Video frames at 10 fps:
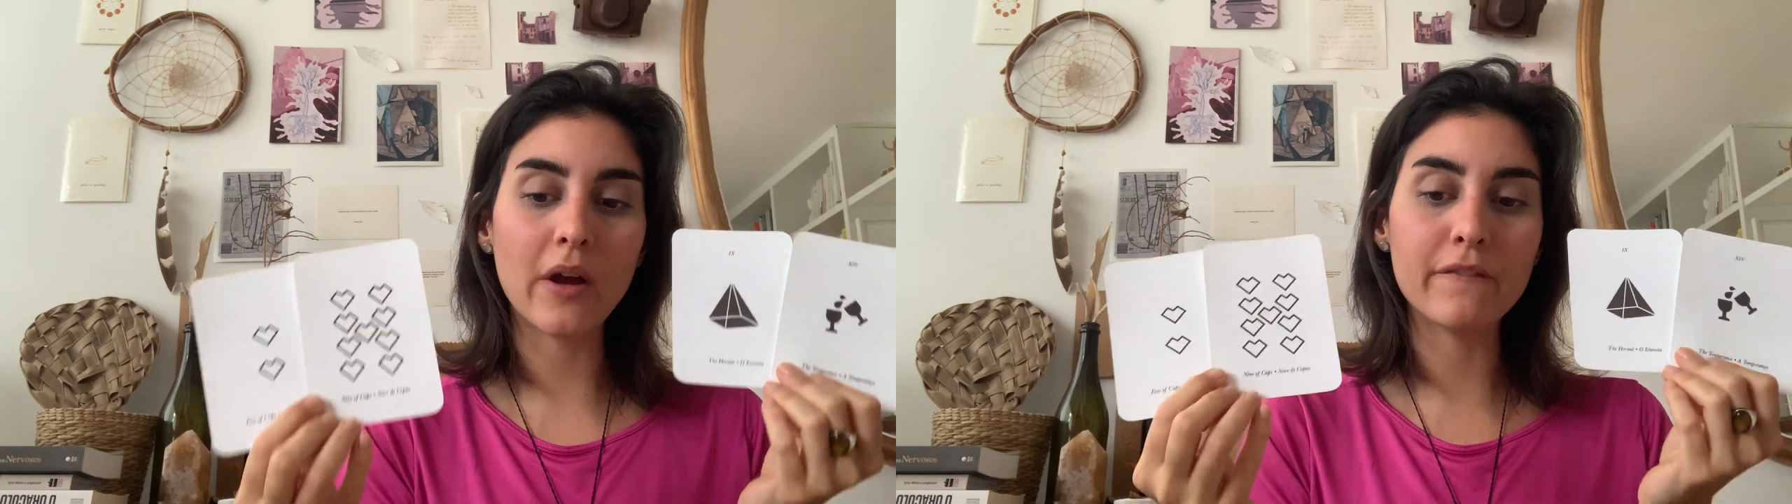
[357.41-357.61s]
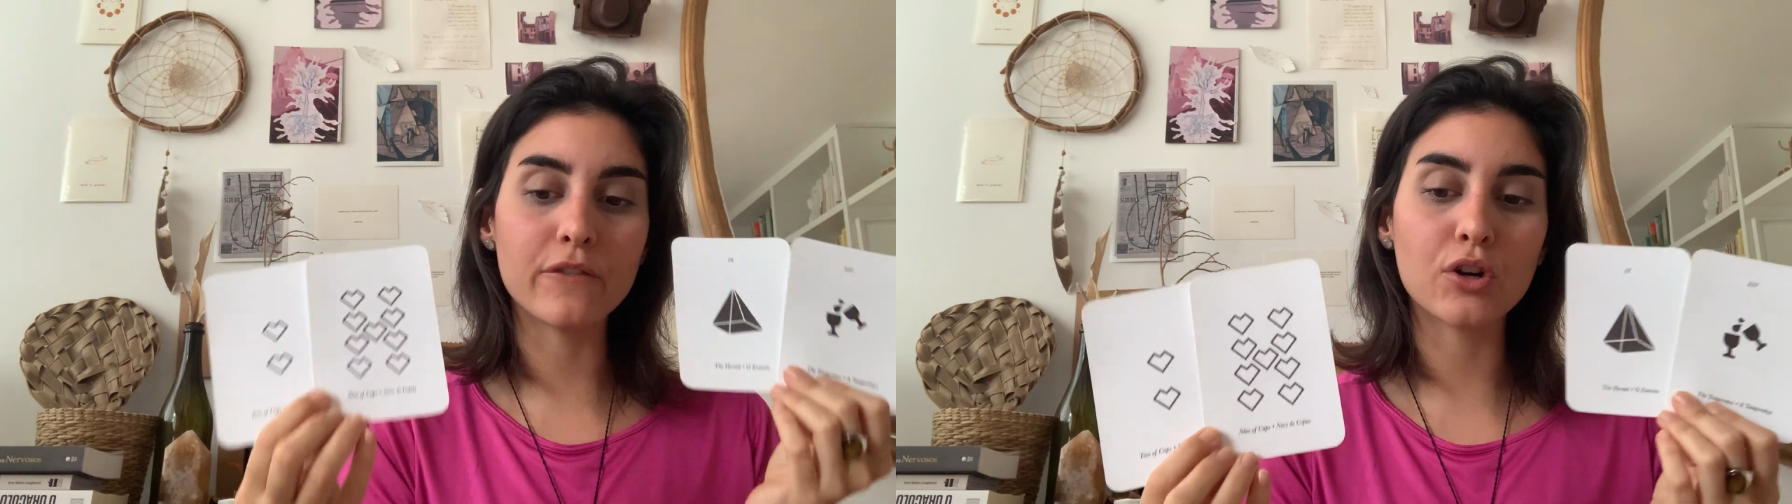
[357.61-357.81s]

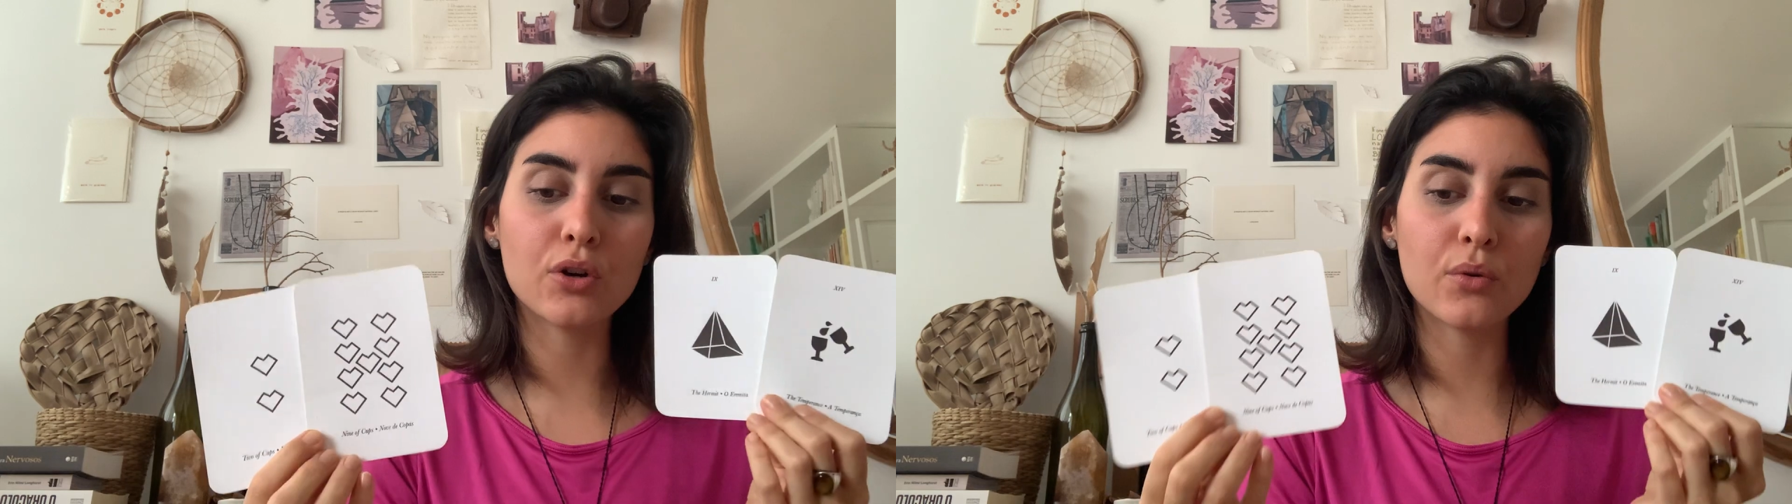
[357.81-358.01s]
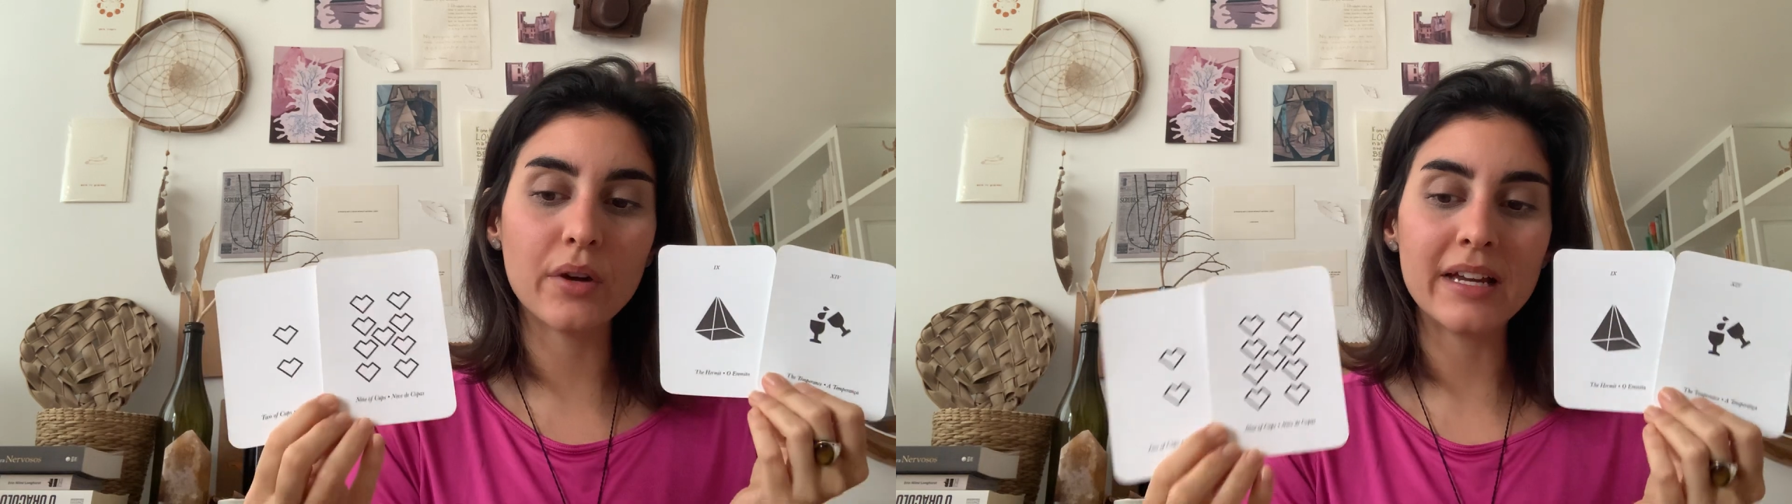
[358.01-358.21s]
and
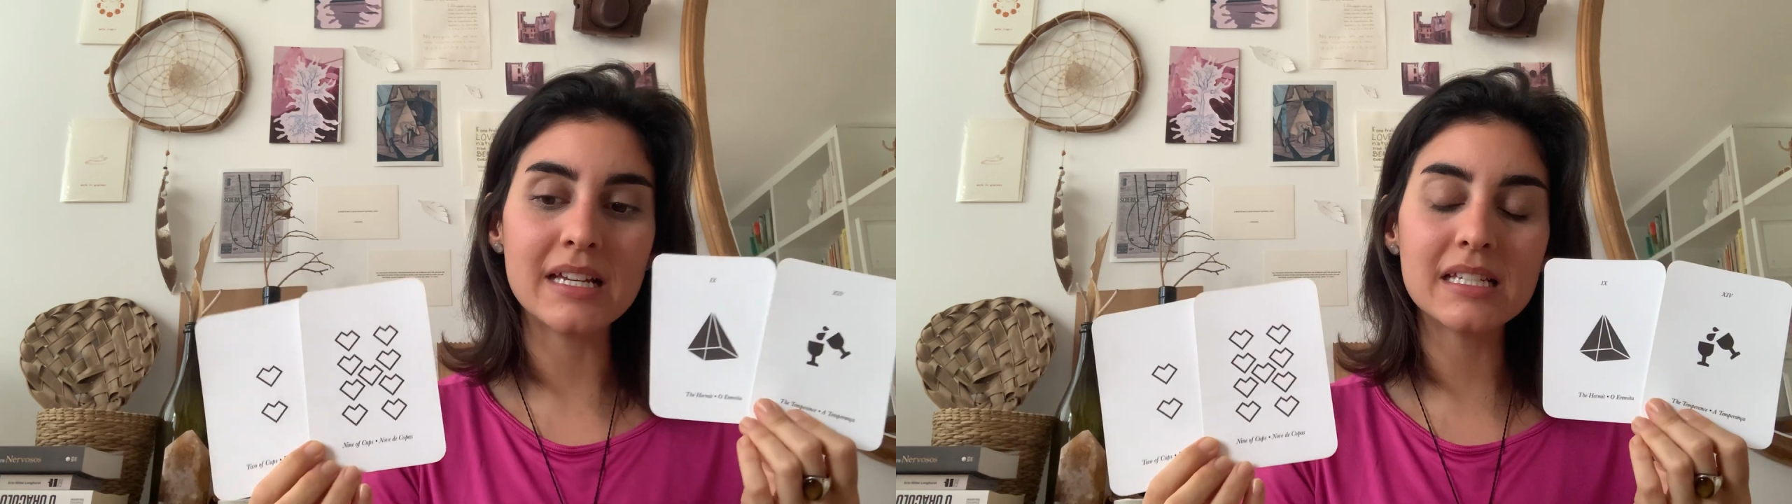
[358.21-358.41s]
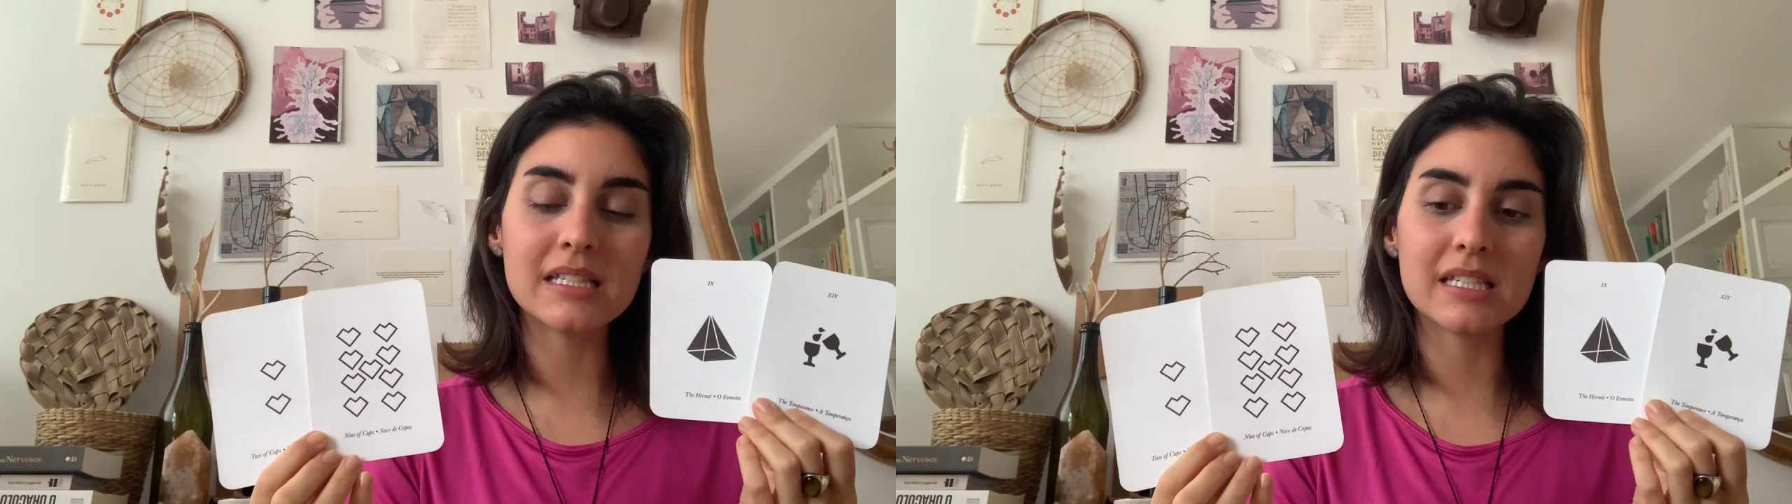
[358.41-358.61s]
Virgo is the